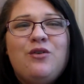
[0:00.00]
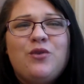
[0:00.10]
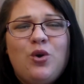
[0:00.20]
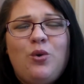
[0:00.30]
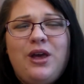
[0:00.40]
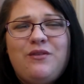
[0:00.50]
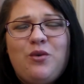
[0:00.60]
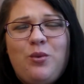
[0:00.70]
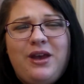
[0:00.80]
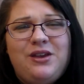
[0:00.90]
for going out of
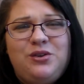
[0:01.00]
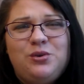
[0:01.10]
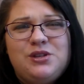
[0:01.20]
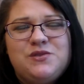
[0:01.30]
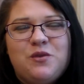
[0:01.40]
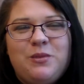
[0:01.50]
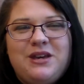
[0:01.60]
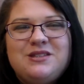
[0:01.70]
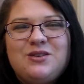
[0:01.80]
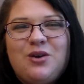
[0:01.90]
her way and doing this for
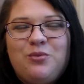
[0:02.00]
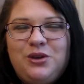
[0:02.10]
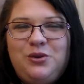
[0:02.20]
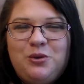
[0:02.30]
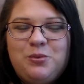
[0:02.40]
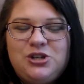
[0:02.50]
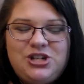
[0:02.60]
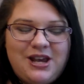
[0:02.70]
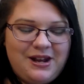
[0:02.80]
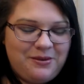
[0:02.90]
me. So I really do
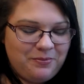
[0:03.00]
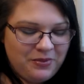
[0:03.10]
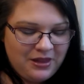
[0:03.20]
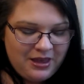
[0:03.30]
appreciate it.